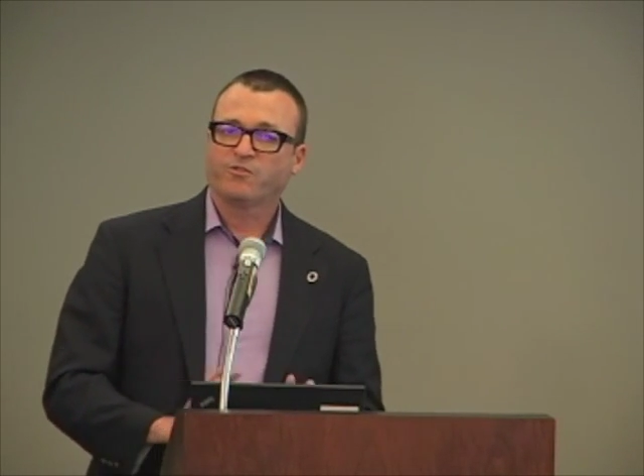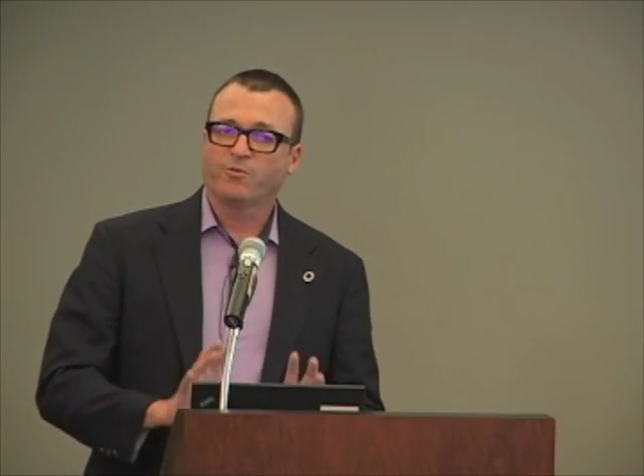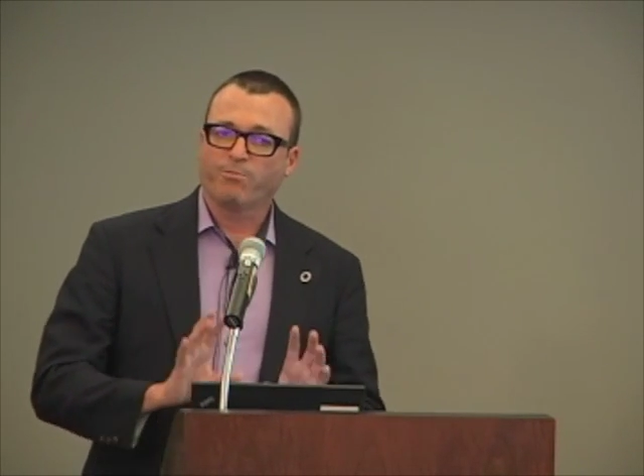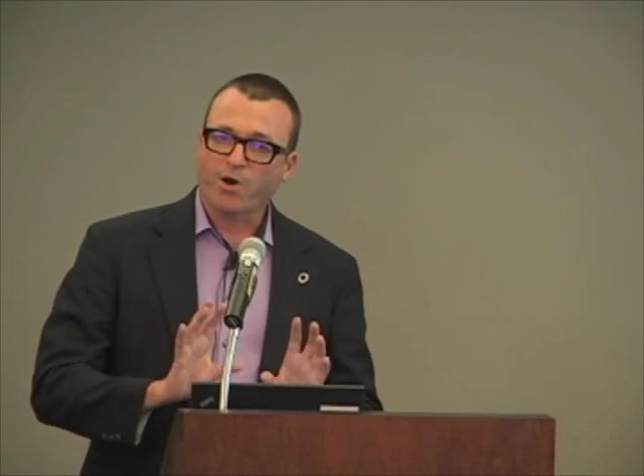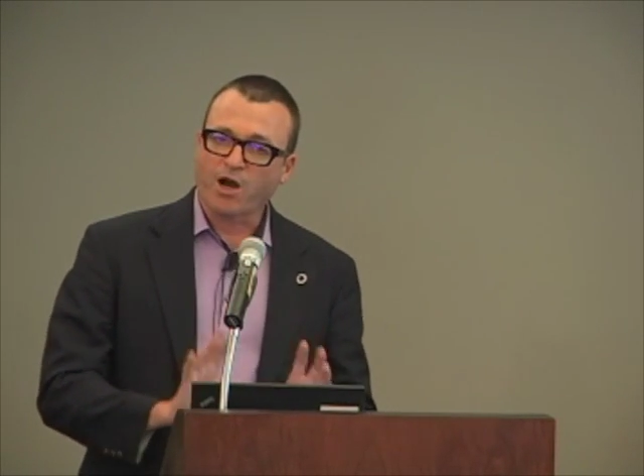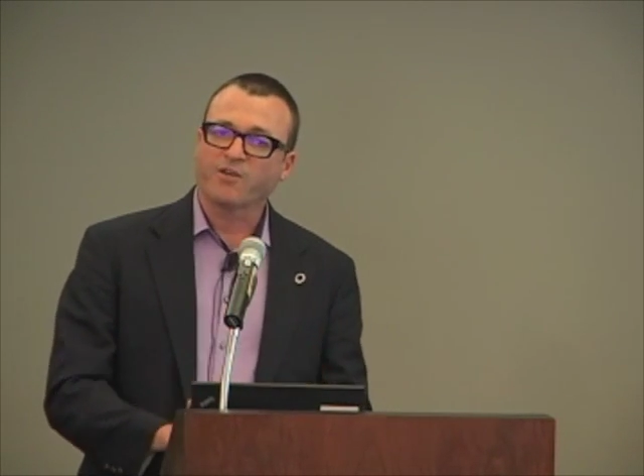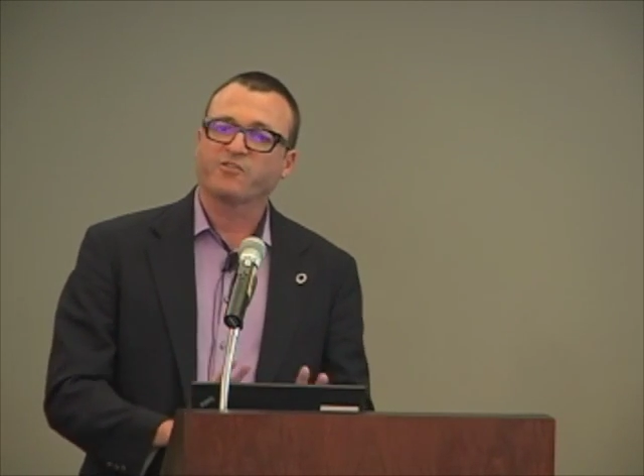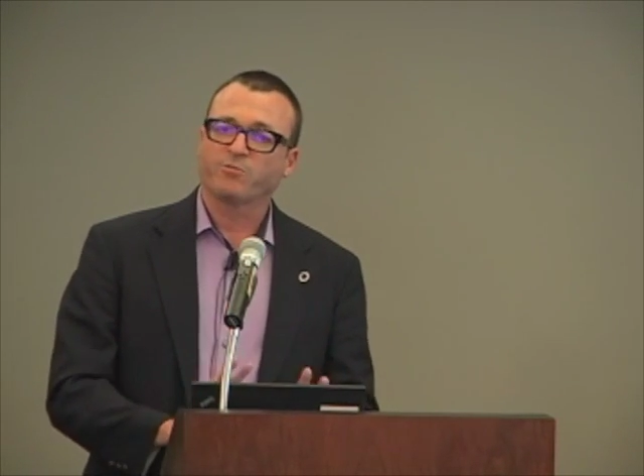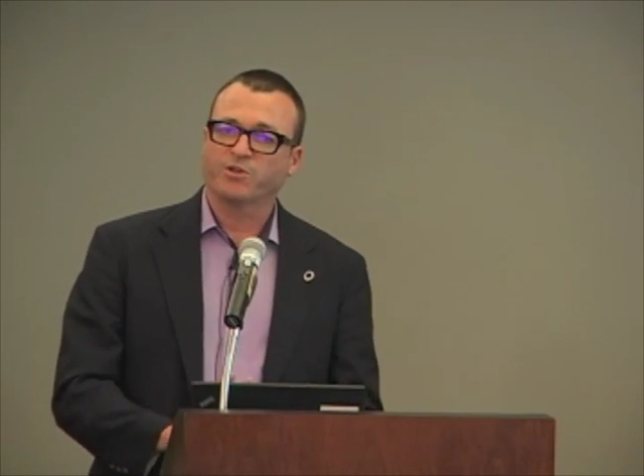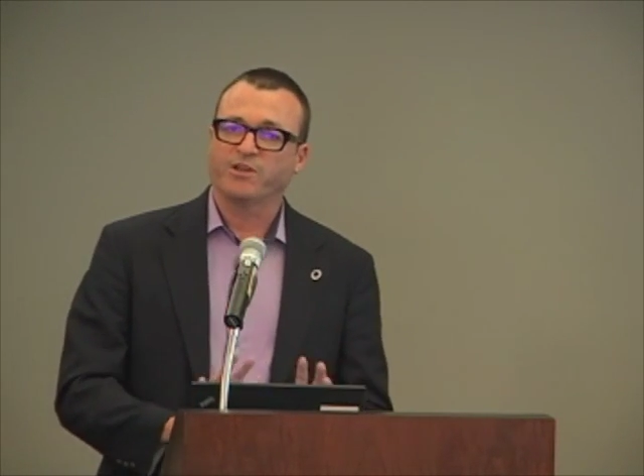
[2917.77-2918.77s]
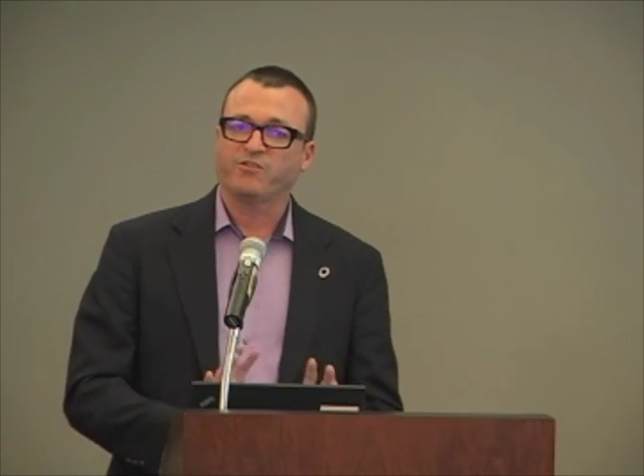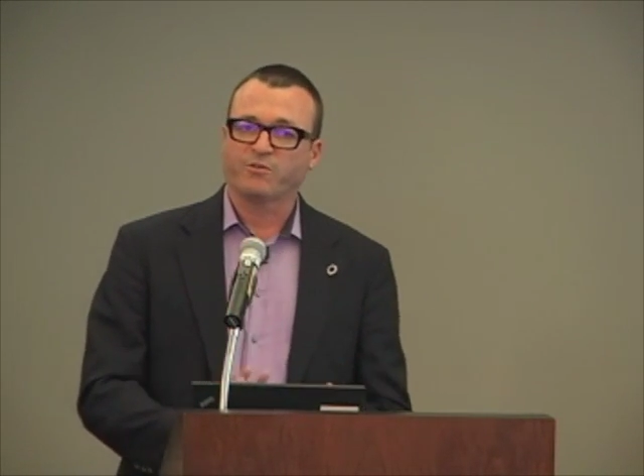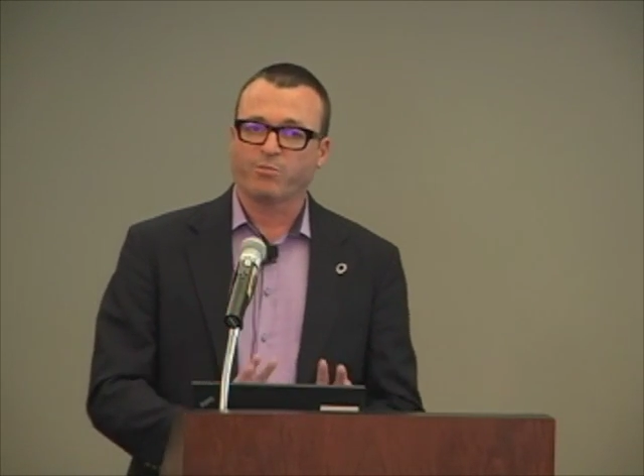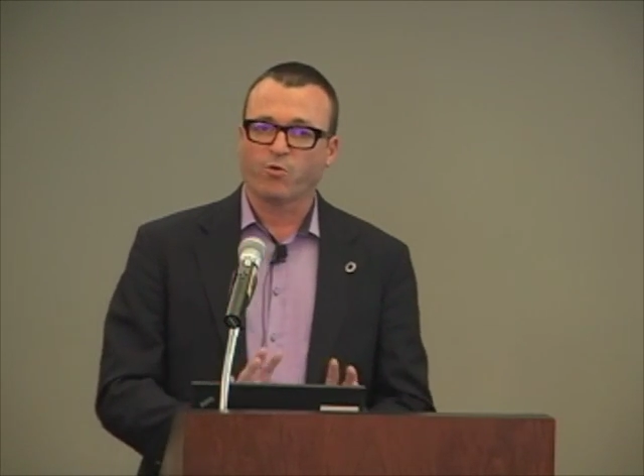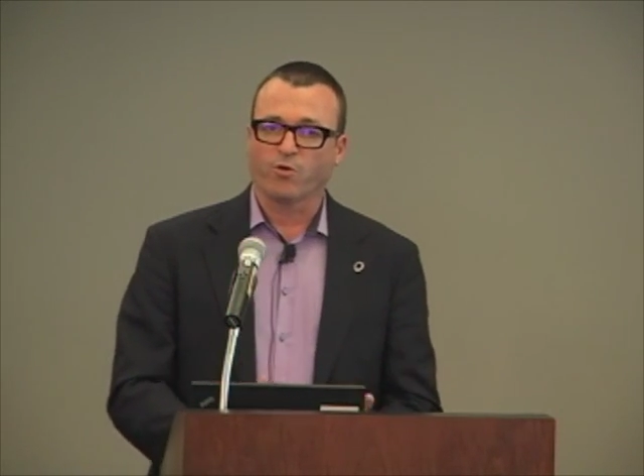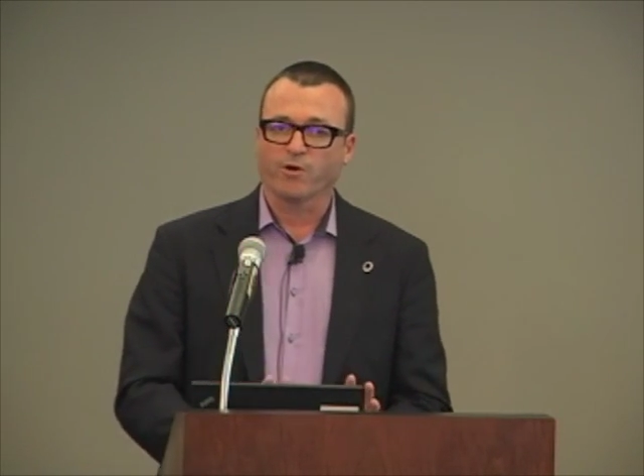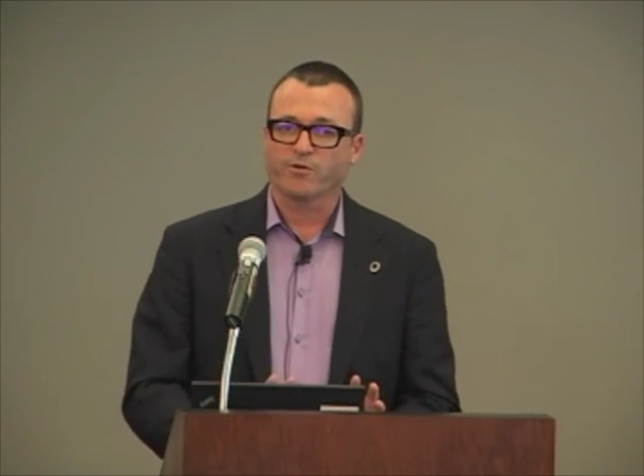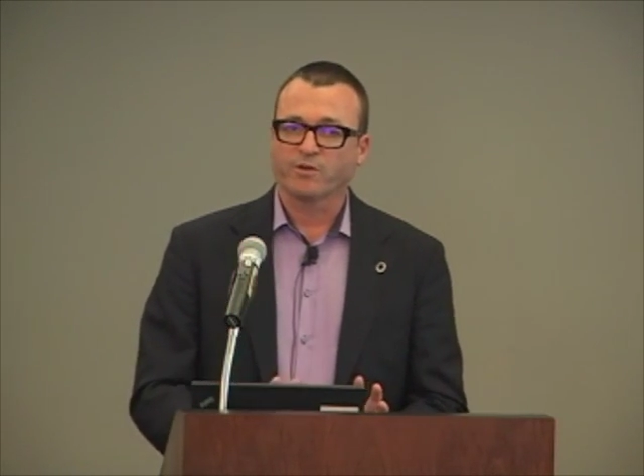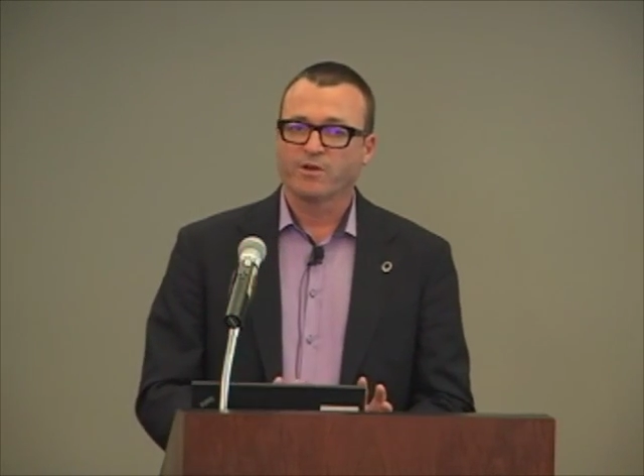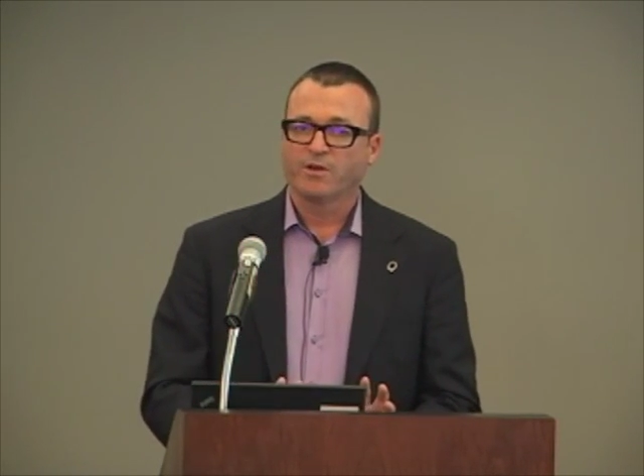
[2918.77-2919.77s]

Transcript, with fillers: to possibly support